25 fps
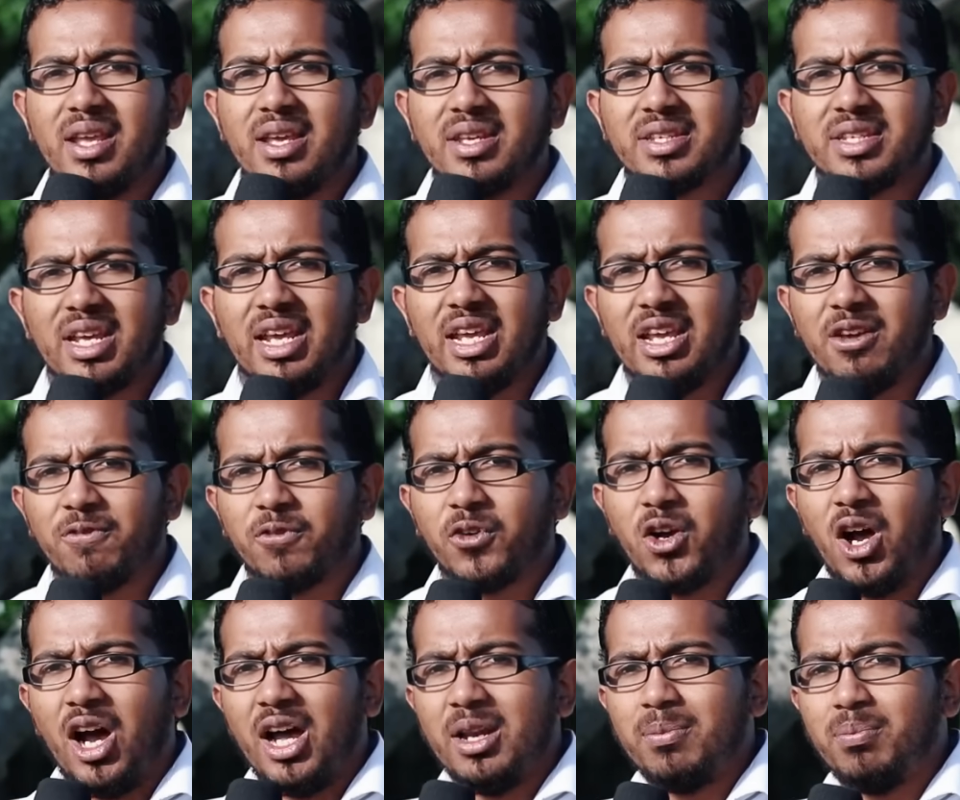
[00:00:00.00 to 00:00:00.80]
Say,
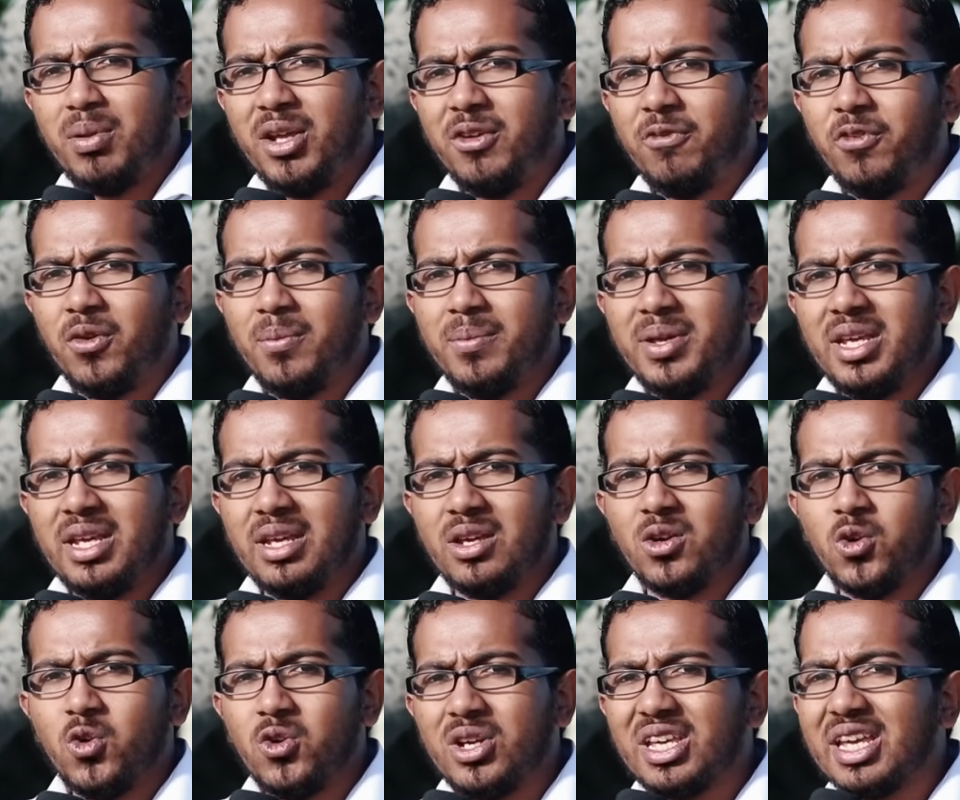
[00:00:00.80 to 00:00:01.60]
if God be for
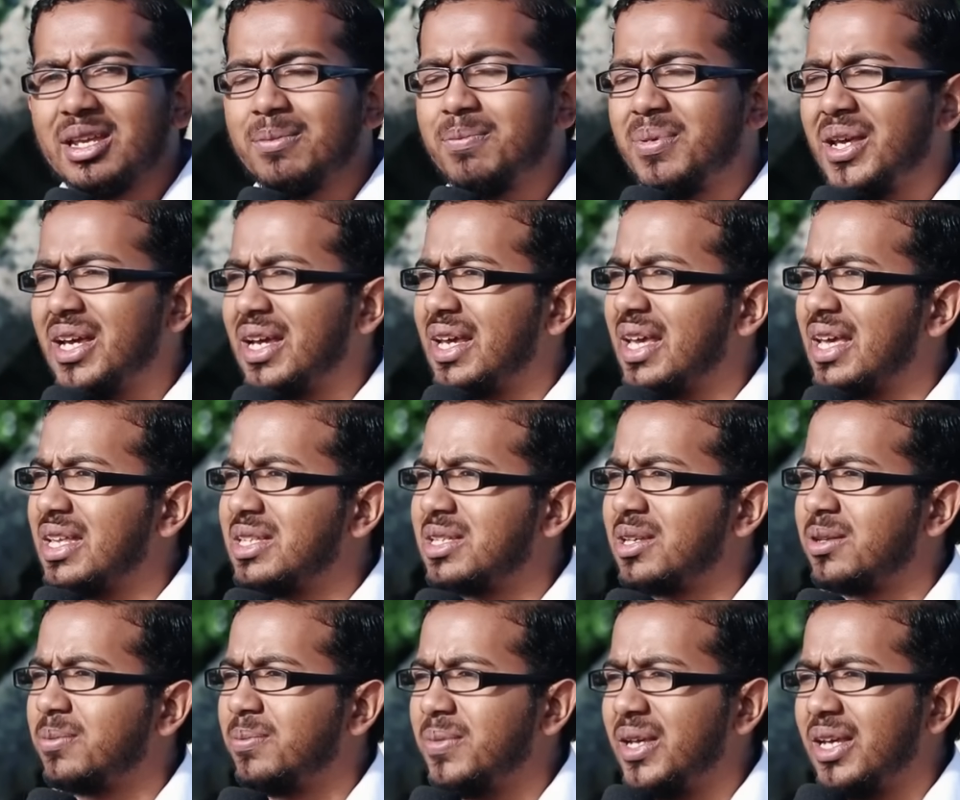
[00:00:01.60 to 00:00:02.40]
me, who can be
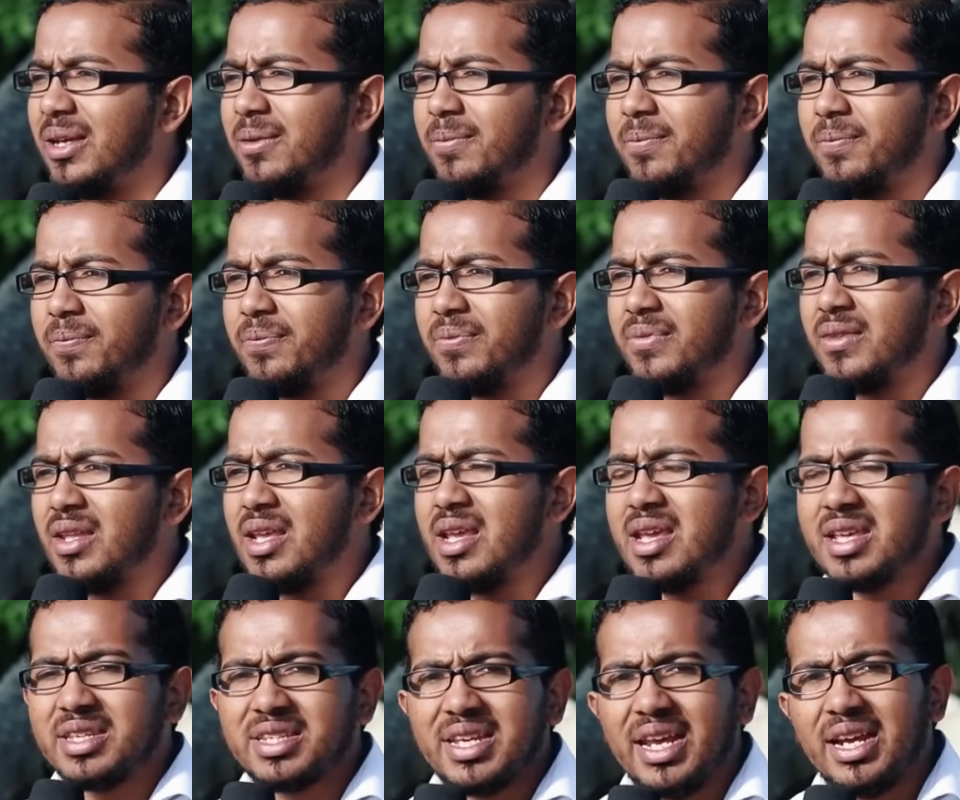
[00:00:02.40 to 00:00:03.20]
against me?
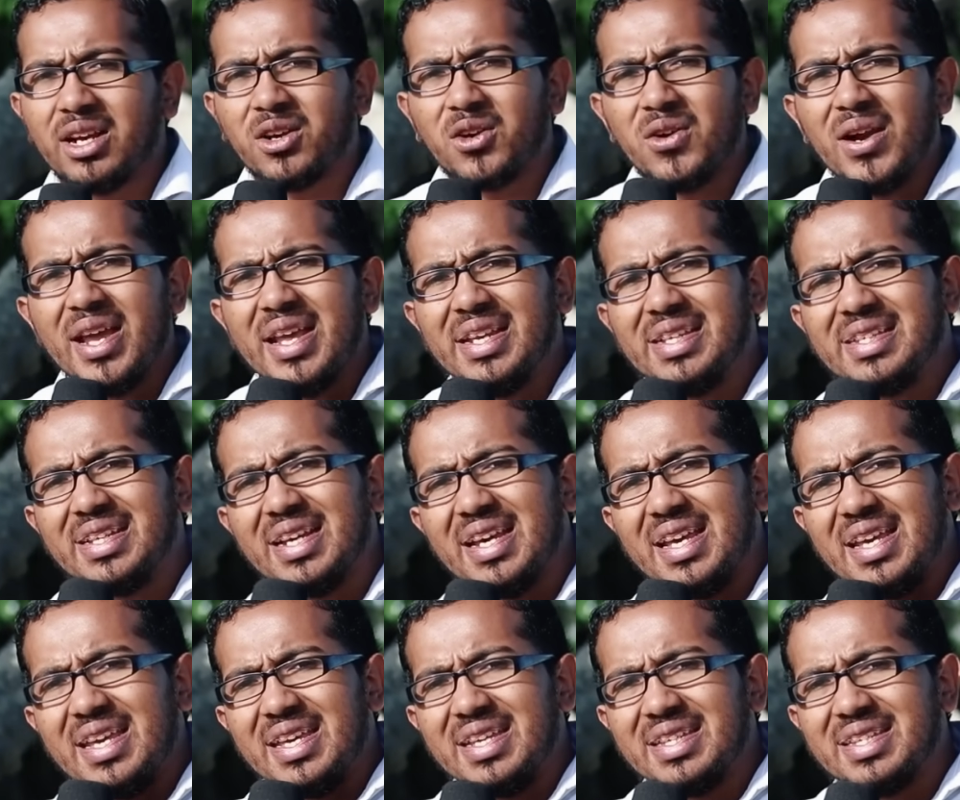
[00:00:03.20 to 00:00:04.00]
Say,
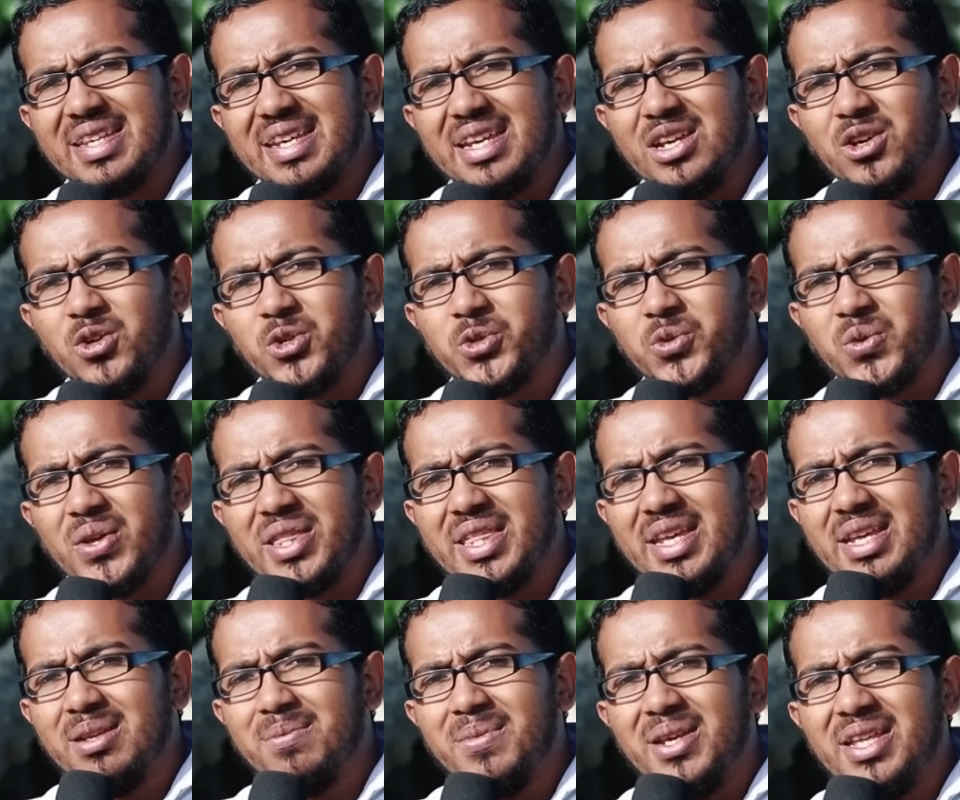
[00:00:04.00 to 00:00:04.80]
greater is he who's
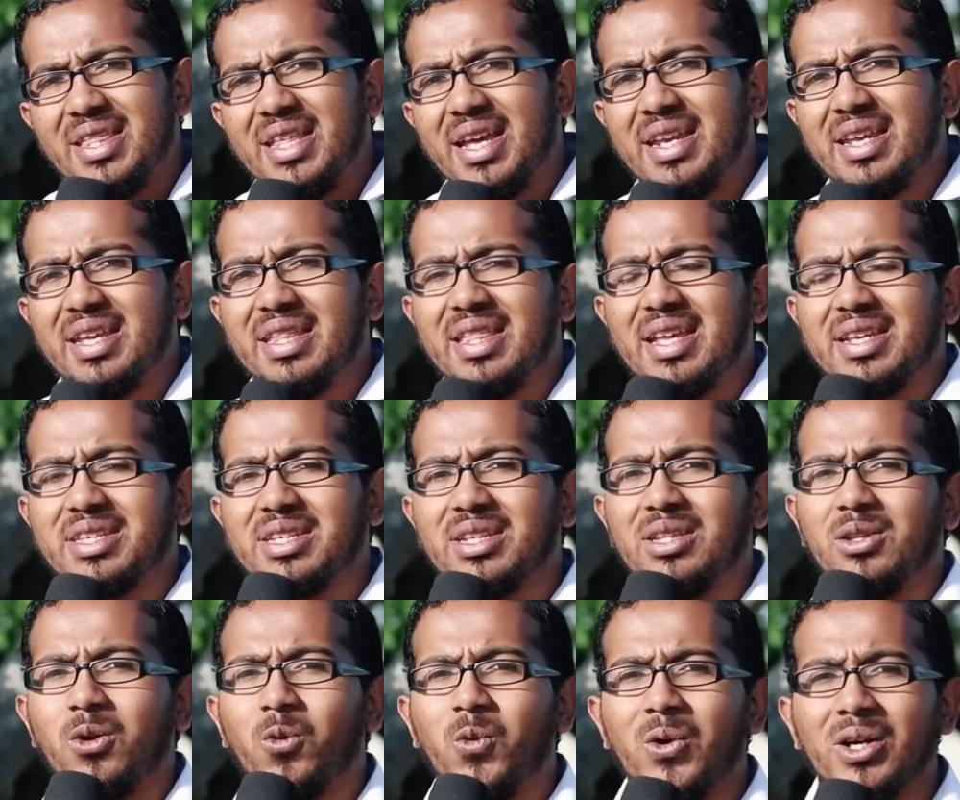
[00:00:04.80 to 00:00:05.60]
within me than he
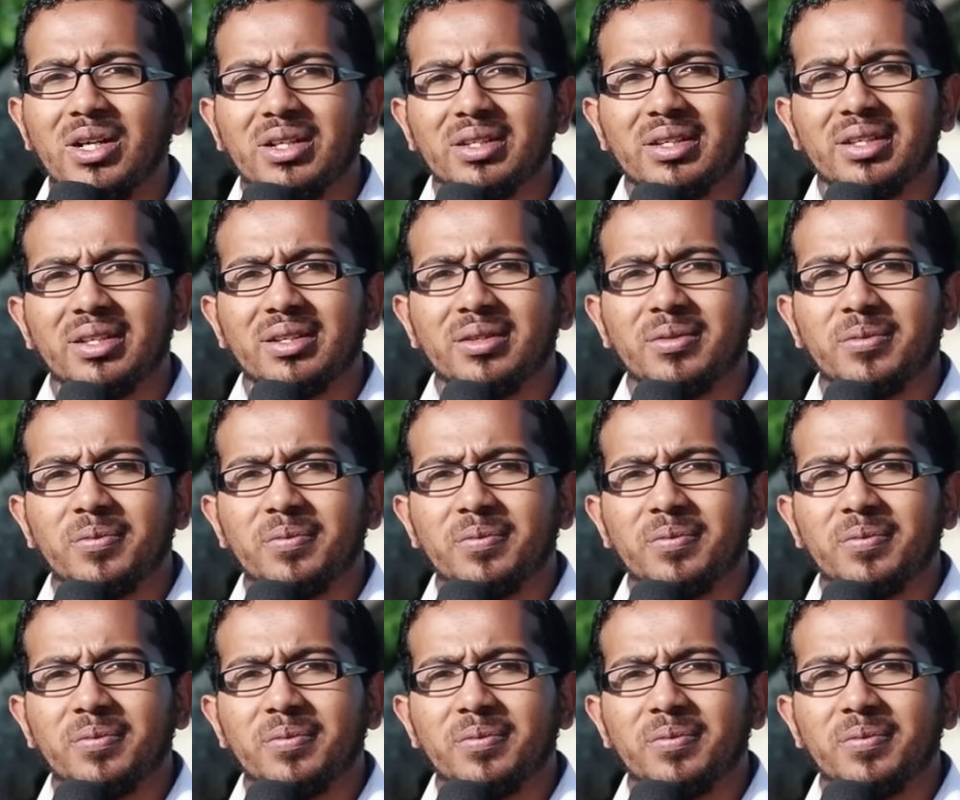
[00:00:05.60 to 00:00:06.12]
that's in the world.